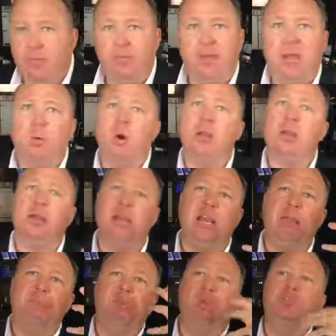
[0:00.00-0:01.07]
they want to
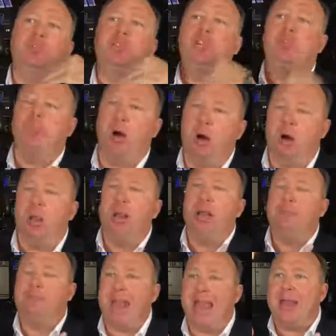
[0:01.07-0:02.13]
keep you small
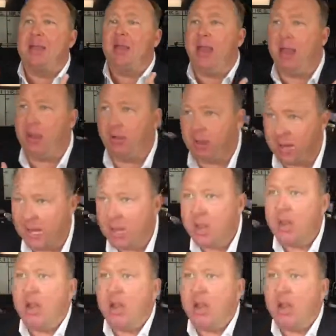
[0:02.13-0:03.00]
and mad and angry